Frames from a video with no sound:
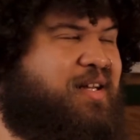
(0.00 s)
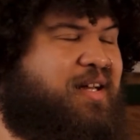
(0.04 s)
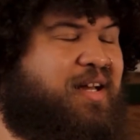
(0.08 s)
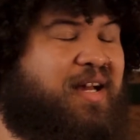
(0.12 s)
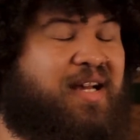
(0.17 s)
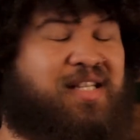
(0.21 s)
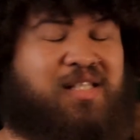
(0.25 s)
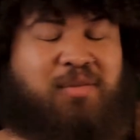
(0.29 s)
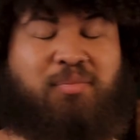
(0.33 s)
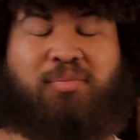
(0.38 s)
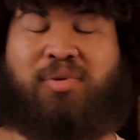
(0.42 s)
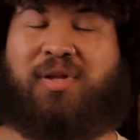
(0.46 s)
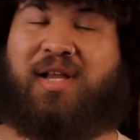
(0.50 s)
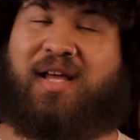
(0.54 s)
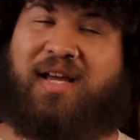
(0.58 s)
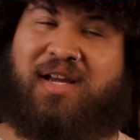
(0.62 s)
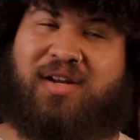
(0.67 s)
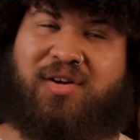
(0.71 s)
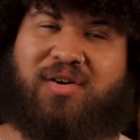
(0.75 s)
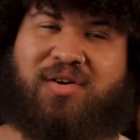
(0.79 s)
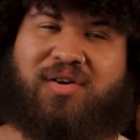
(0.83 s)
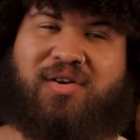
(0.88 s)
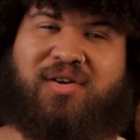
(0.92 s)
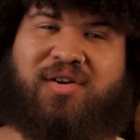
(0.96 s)
as a
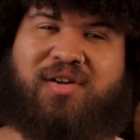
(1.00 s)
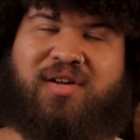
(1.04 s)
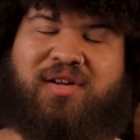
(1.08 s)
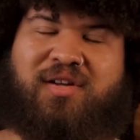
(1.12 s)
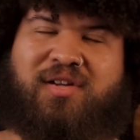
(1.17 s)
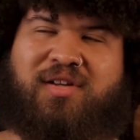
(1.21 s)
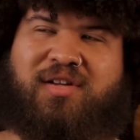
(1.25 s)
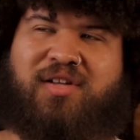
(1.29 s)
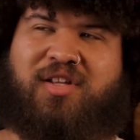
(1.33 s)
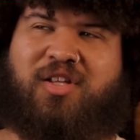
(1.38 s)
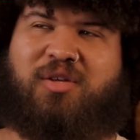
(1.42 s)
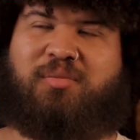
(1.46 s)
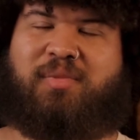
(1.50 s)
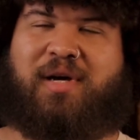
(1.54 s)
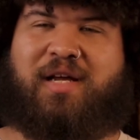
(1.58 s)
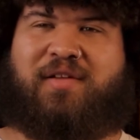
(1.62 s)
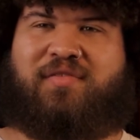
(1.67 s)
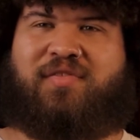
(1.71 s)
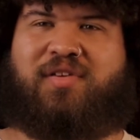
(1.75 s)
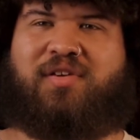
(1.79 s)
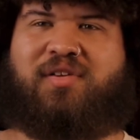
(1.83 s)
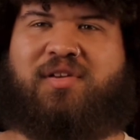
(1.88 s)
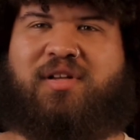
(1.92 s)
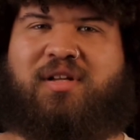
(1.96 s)
player you
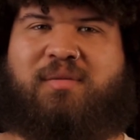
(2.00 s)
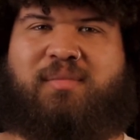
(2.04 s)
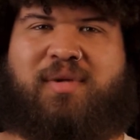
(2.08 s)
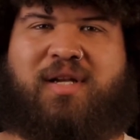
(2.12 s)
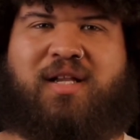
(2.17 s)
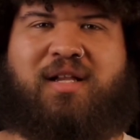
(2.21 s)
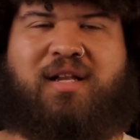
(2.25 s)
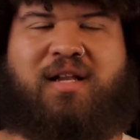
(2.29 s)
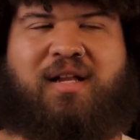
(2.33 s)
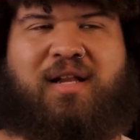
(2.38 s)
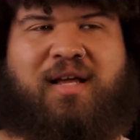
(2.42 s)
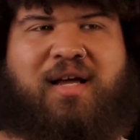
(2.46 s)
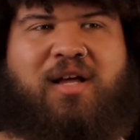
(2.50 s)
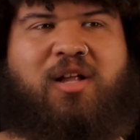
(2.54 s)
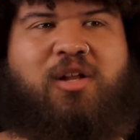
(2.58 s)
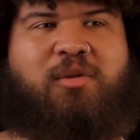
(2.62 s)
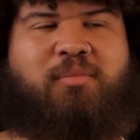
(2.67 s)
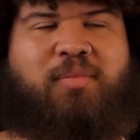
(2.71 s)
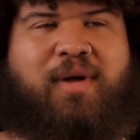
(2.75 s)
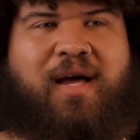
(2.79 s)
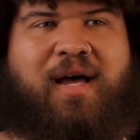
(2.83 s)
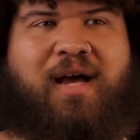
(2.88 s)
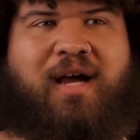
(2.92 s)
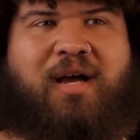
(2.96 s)
might feel limited and
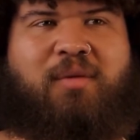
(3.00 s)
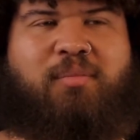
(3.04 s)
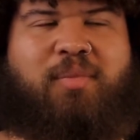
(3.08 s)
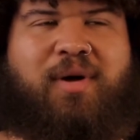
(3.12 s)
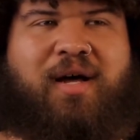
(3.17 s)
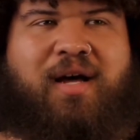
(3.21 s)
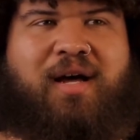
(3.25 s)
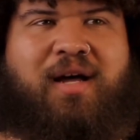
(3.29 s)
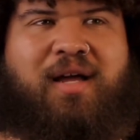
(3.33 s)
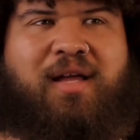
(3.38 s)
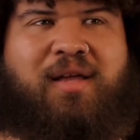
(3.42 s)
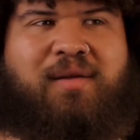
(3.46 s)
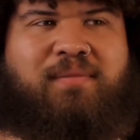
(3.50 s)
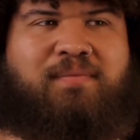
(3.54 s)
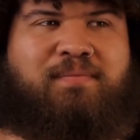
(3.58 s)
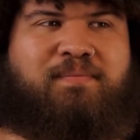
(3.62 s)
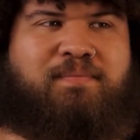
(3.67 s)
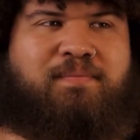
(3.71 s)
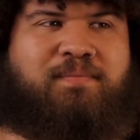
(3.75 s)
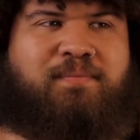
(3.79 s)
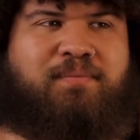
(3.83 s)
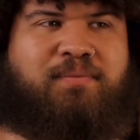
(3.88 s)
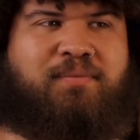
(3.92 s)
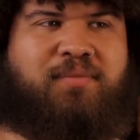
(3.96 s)
held back by
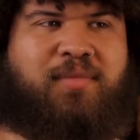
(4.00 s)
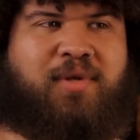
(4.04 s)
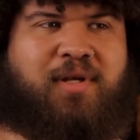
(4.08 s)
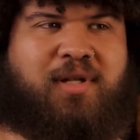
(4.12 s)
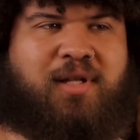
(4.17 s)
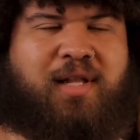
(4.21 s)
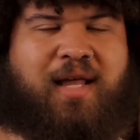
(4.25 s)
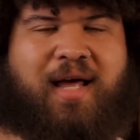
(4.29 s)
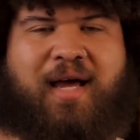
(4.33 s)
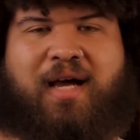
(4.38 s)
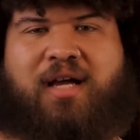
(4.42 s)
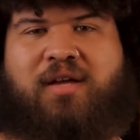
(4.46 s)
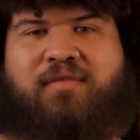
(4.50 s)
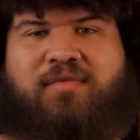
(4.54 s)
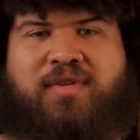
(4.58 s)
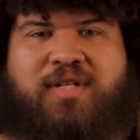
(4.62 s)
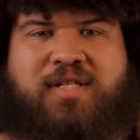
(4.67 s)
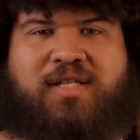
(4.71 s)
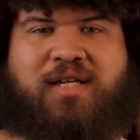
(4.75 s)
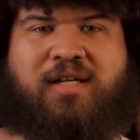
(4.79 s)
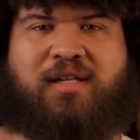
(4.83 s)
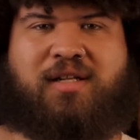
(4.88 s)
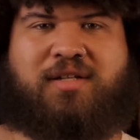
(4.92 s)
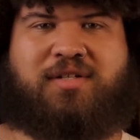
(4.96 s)
the lack of
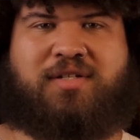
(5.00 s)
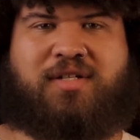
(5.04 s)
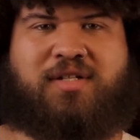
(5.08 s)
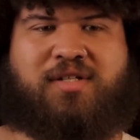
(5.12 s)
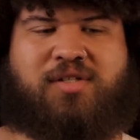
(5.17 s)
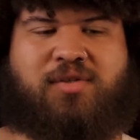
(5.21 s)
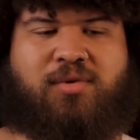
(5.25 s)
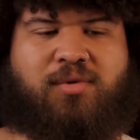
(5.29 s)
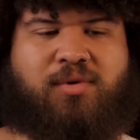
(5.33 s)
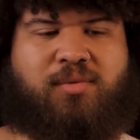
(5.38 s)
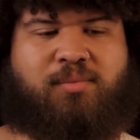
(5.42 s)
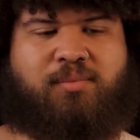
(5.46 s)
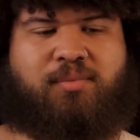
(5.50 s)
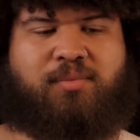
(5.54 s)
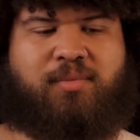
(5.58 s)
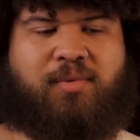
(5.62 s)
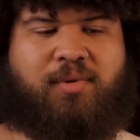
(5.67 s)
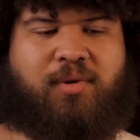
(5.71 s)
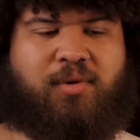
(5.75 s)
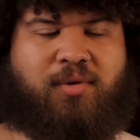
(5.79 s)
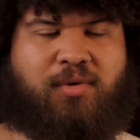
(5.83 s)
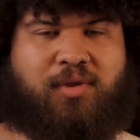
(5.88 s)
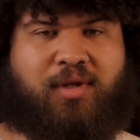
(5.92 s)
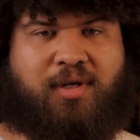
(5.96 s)
intelligence, or
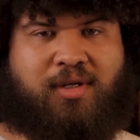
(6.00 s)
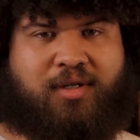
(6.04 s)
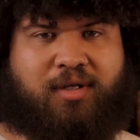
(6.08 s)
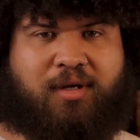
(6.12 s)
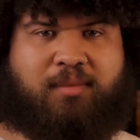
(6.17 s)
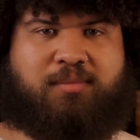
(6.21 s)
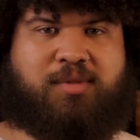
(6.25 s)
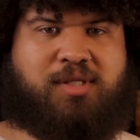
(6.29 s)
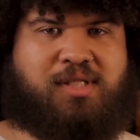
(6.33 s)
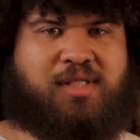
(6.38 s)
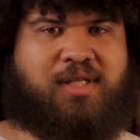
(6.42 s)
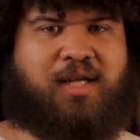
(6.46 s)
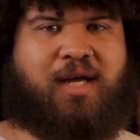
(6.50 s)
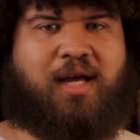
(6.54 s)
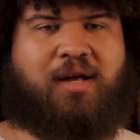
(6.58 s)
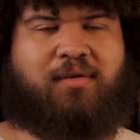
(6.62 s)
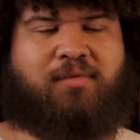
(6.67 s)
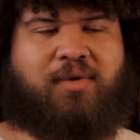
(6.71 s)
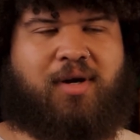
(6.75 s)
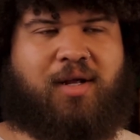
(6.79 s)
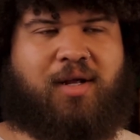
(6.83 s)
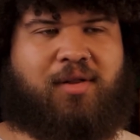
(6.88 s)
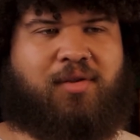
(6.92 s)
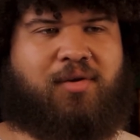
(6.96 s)
the dump stat
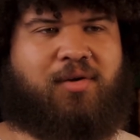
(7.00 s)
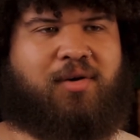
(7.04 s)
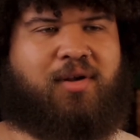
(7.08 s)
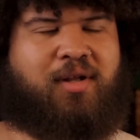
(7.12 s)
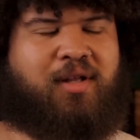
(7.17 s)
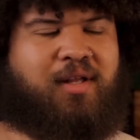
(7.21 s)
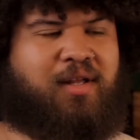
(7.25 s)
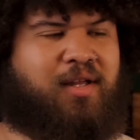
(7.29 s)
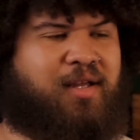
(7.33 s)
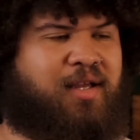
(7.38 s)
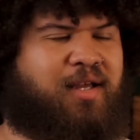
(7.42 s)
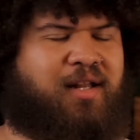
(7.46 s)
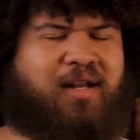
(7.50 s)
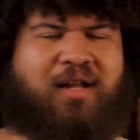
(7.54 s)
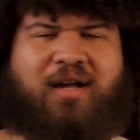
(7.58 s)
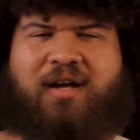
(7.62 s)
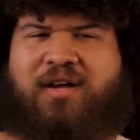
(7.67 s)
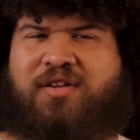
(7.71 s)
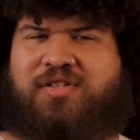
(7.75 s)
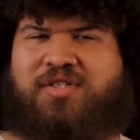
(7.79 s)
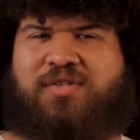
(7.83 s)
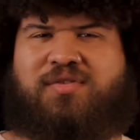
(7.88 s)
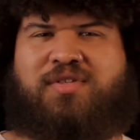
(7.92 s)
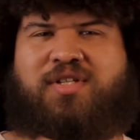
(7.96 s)
rather. And I
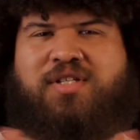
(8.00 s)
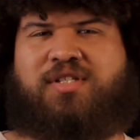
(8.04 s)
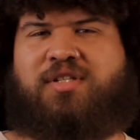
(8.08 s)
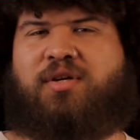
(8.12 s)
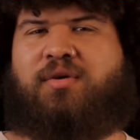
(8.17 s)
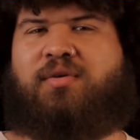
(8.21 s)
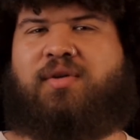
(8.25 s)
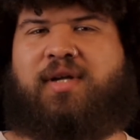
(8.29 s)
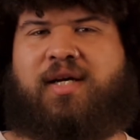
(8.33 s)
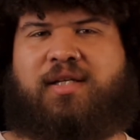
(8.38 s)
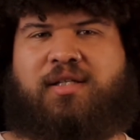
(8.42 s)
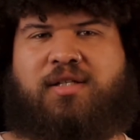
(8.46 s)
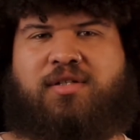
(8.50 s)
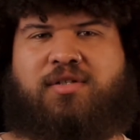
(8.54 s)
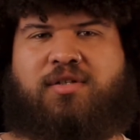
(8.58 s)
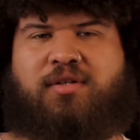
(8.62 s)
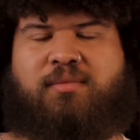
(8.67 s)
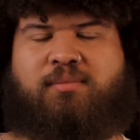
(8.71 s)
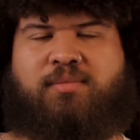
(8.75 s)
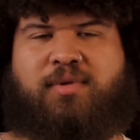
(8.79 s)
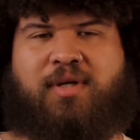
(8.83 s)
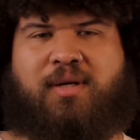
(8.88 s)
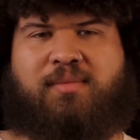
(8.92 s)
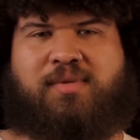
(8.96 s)
also just don't like the
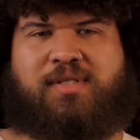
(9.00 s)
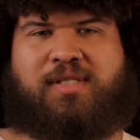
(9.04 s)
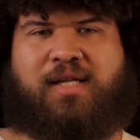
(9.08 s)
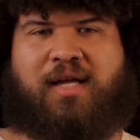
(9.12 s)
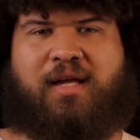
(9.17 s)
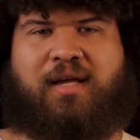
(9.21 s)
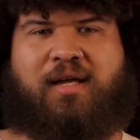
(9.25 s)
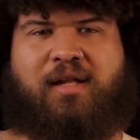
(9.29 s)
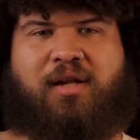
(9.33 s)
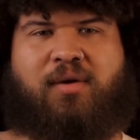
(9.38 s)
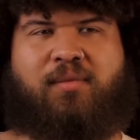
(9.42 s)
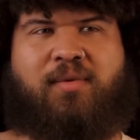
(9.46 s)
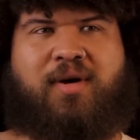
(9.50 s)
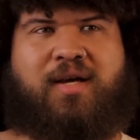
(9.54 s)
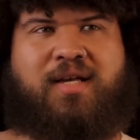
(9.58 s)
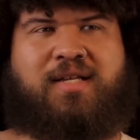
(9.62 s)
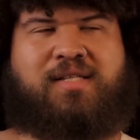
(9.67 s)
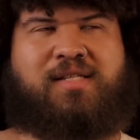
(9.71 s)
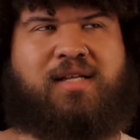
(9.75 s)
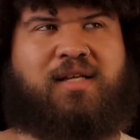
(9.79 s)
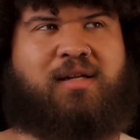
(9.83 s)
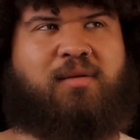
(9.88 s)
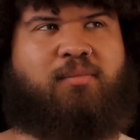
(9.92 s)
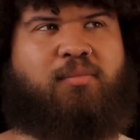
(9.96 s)
term dump stat
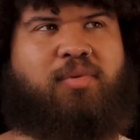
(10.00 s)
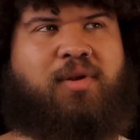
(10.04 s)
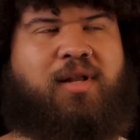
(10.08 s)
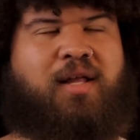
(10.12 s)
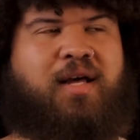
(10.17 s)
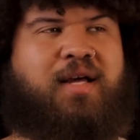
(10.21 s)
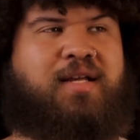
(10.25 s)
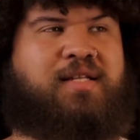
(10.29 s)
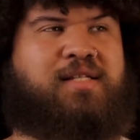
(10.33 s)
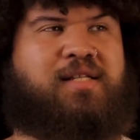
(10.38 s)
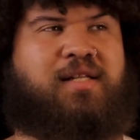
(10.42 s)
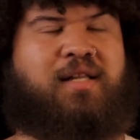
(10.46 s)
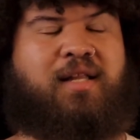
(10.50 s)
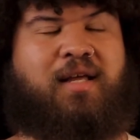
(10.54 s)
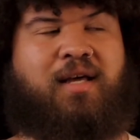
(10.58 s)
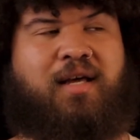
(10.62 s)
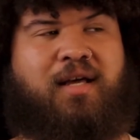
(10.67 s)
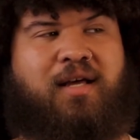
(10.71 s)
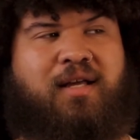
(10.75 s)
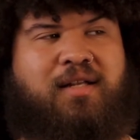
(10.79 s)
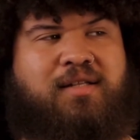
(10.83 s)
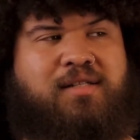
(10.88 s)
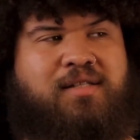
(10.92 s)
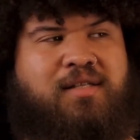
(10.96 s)
anyways. It implies
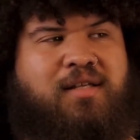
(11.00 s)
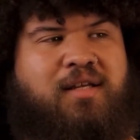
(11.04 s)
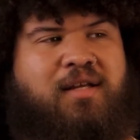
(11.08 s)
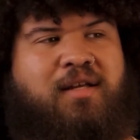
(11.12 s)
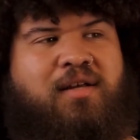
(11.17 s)
that